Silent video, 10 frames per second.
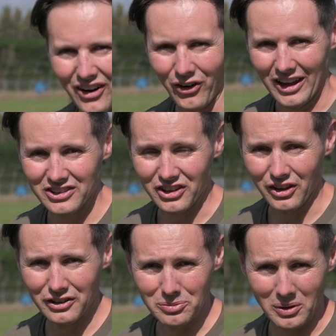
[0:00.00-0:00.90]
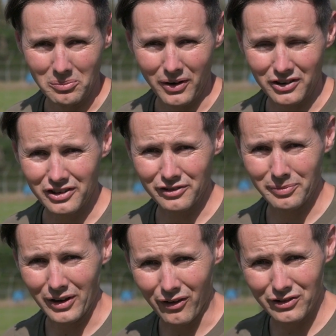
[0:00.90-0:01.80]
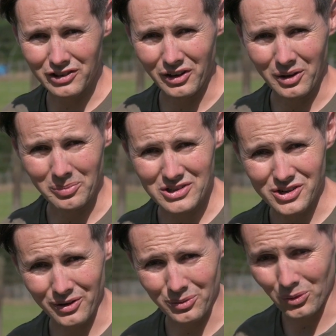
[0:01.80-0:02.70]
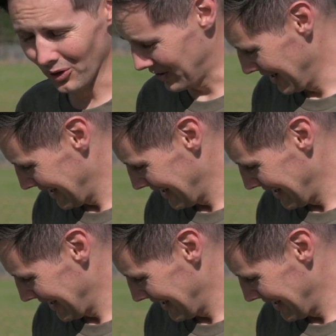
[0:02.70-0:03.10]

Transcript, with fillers: All right, so this is a bit embarrassing for me. Obviously not the best shot in the world.